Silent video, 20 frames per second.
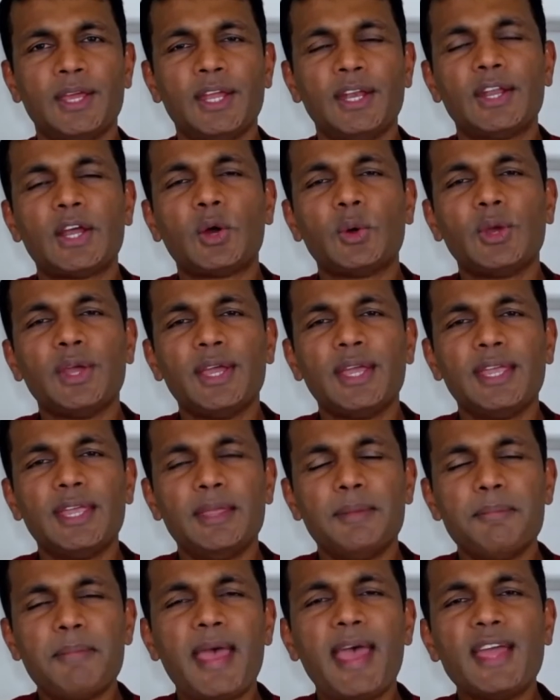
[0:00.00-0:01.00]
Now
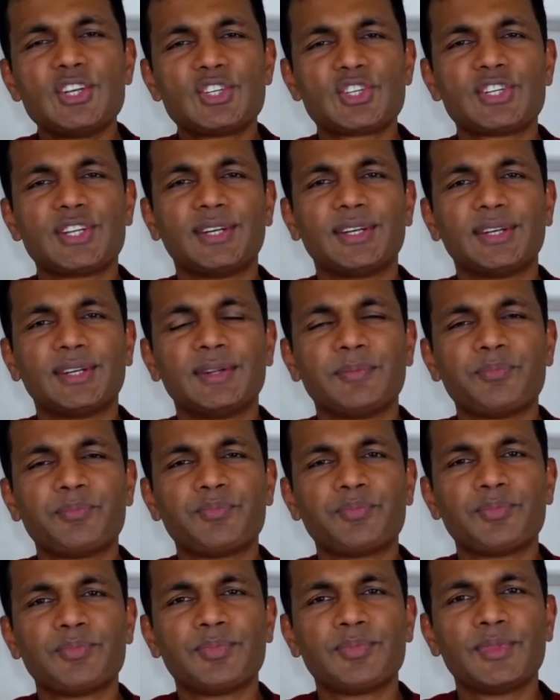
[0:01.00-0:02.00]
imagine
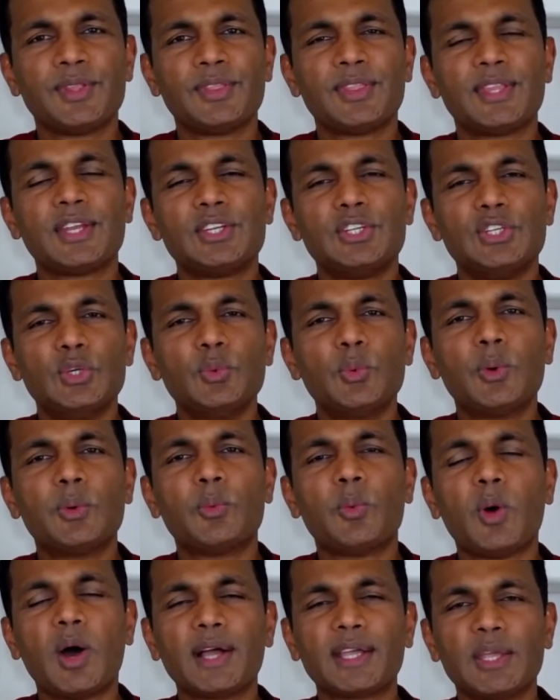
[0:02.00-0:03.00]
that you were
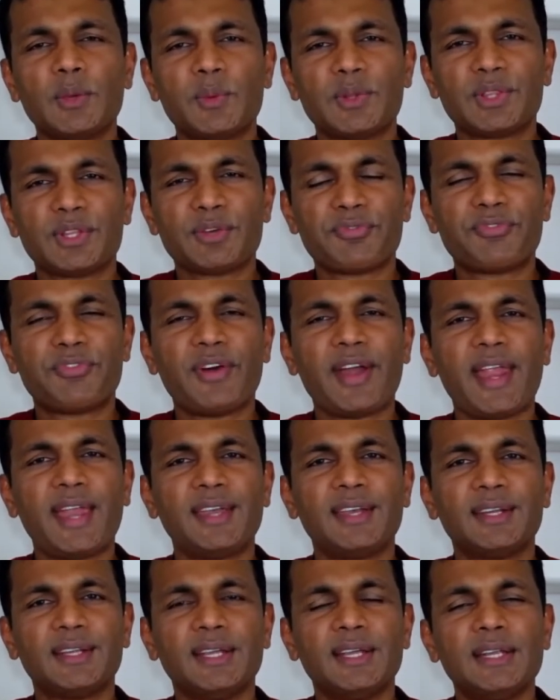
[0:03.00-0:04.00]
walking with a
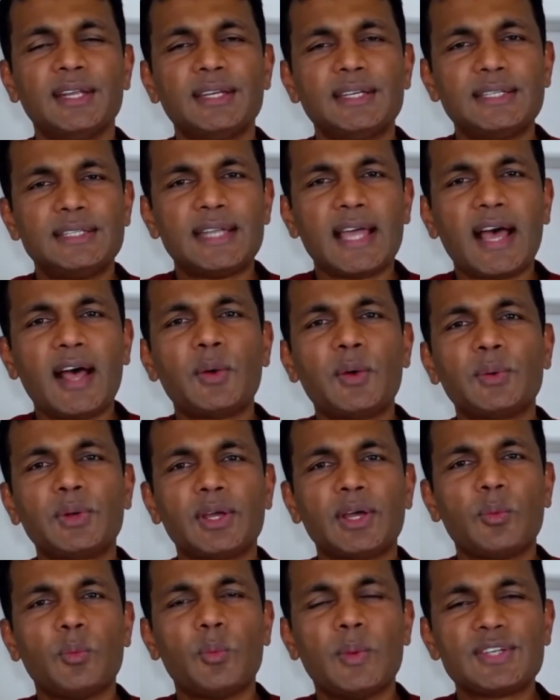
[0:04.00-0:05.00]
friend down
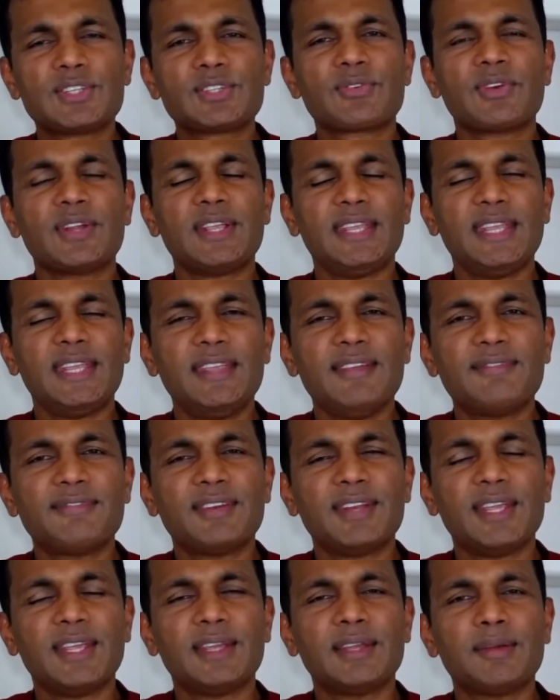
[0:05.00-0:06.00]
a wintry
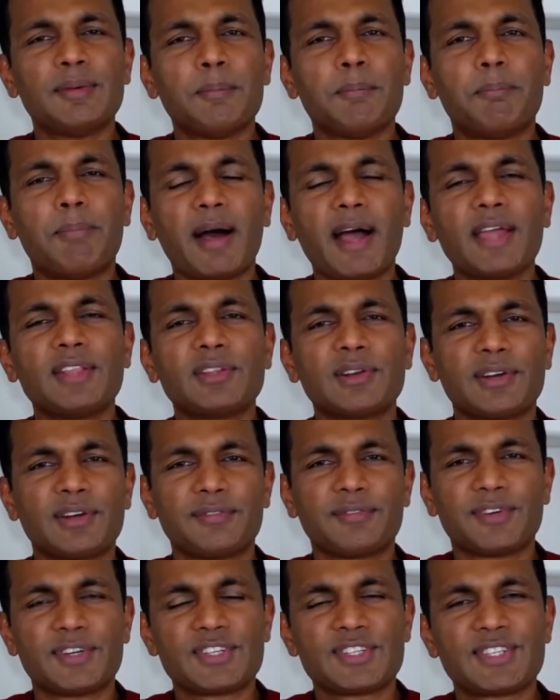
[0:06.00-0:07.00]
evening by the
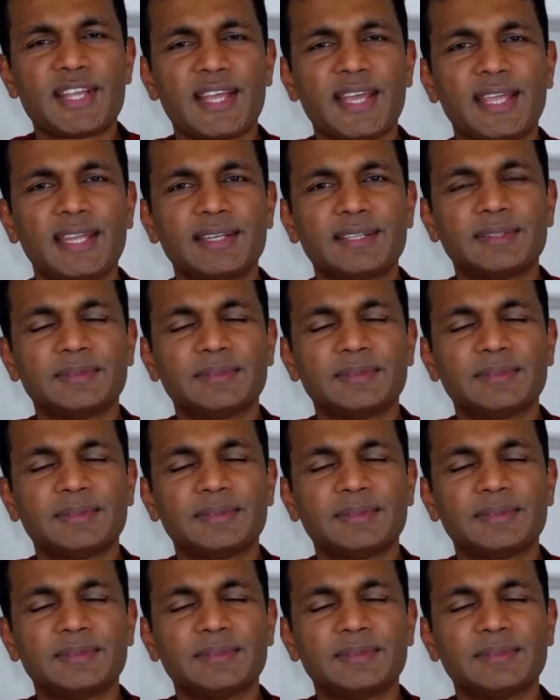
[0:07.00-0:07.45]
riverside.